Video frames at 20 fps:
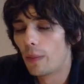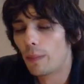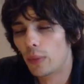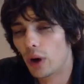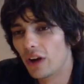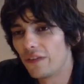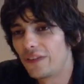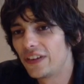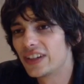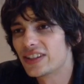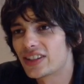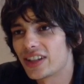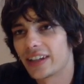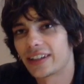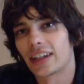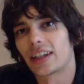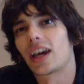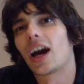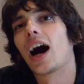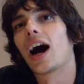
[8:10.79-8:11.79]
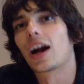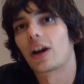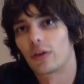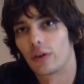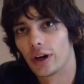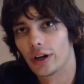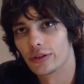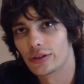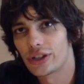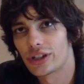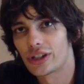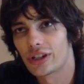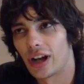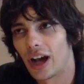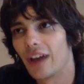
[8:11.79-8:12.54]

Murphy's like a cockroach.